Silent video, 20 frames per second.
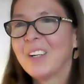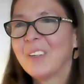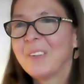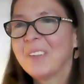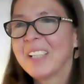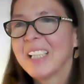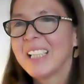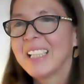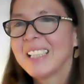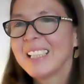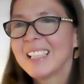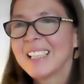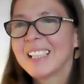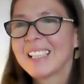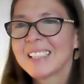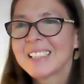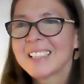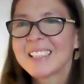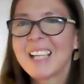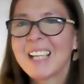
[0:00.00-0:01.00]

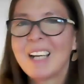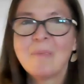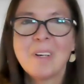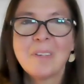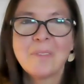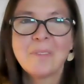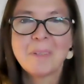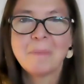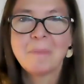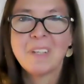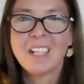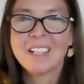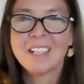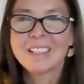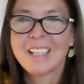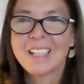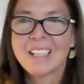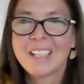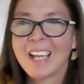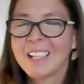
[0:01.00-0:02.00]
with some of the big
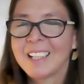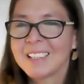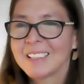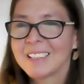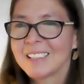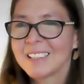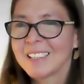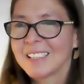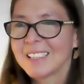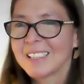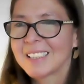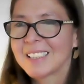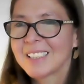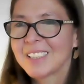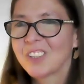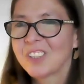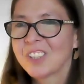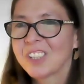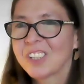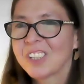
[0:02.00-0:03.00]
tech and the
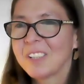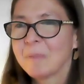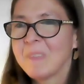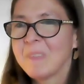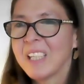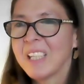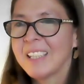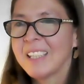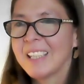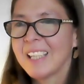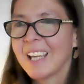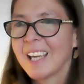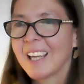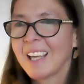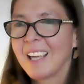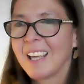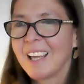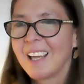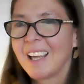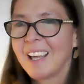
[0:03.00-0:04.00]
social
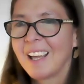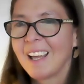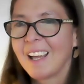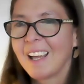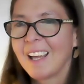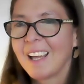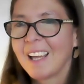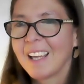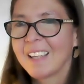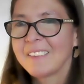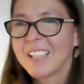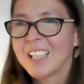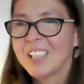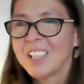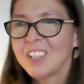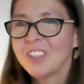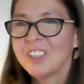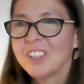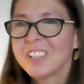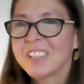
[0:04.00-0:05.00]
media uh, they
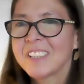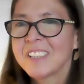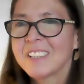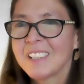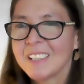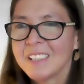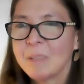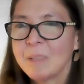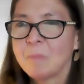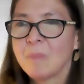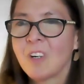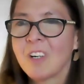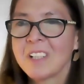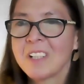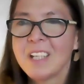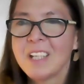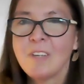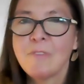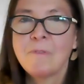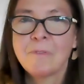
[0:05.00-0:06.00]
should study more
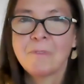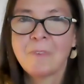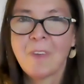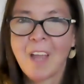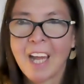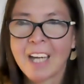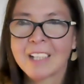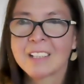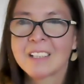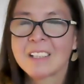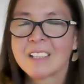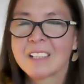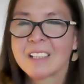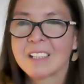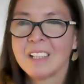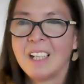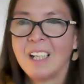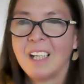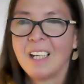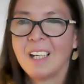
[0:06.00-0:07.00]
the effects
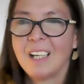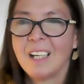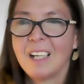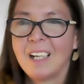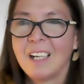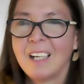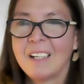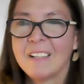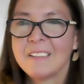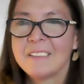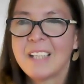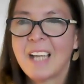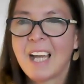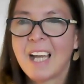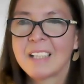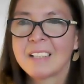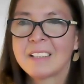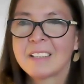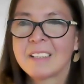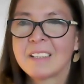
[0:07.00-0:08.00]
uh,
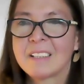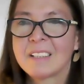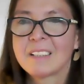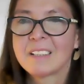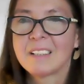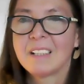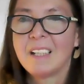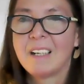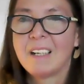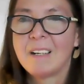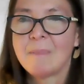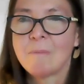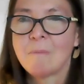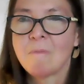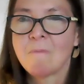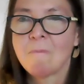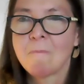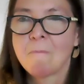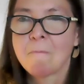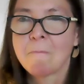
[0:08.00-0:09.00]
that
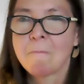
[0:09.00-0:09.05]
um,